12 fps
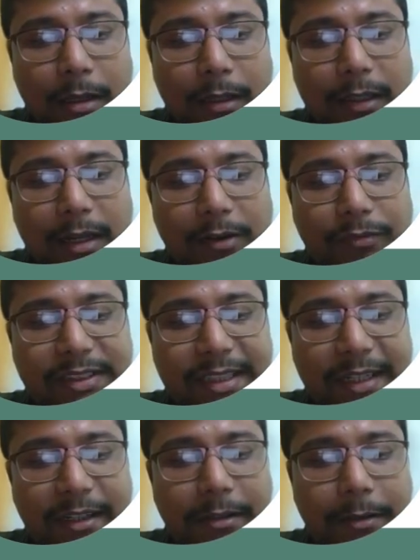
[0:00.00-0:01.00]

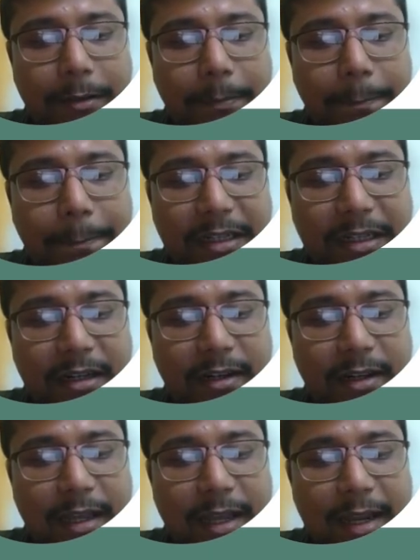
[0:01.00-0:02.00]
Loveset,
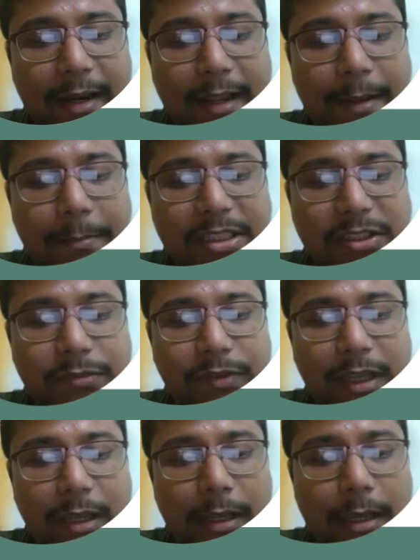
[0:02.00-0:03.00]
Pinard and
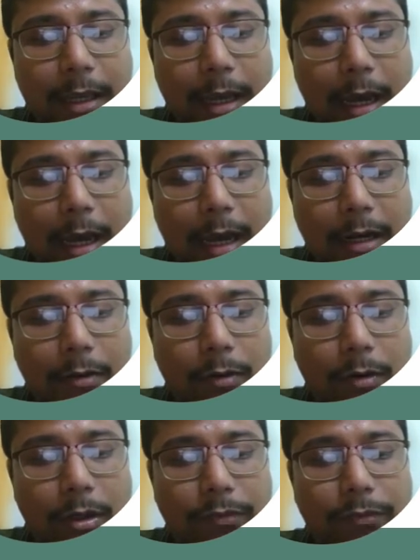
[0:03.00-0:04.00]
MSV are
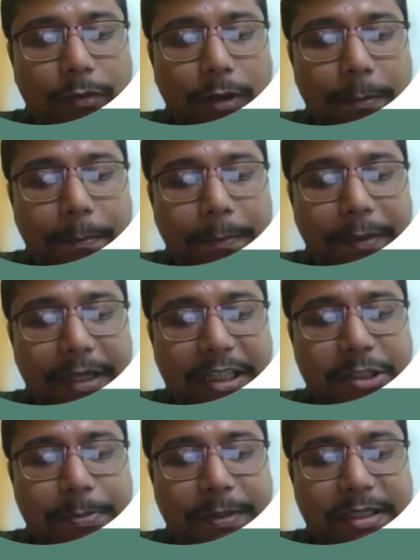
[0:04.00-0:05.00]
all for
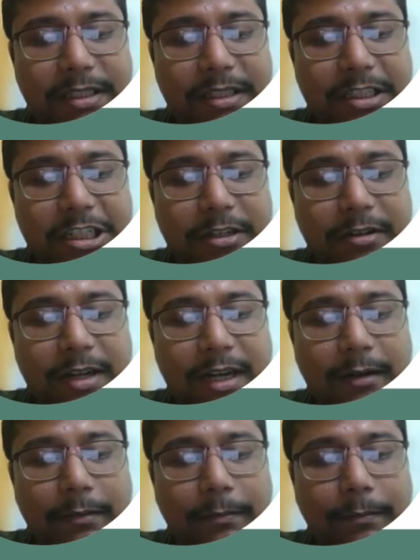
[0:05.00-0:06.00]
breech presentation, right?